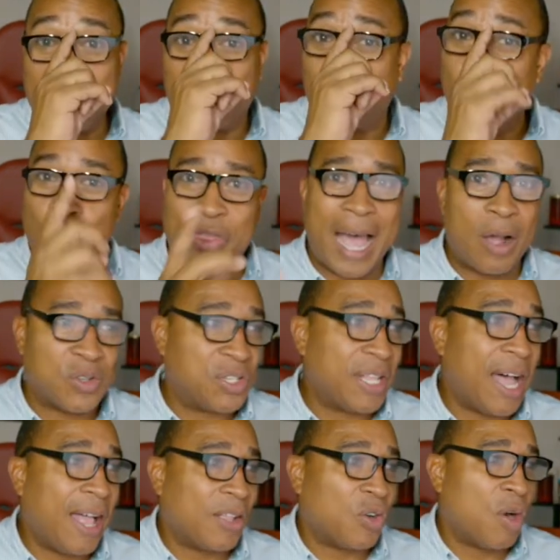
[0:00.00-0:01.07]

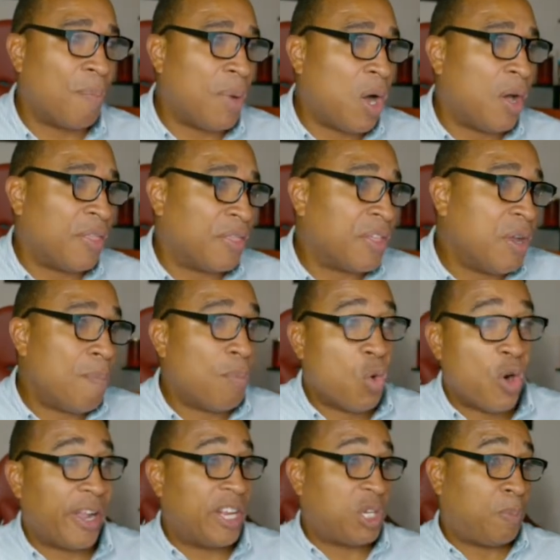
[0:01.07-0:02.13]
$2,000 a month
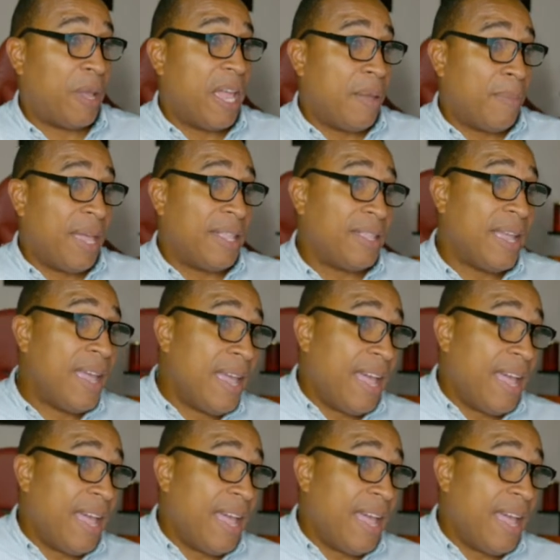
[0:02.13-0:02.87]
mortgage payment,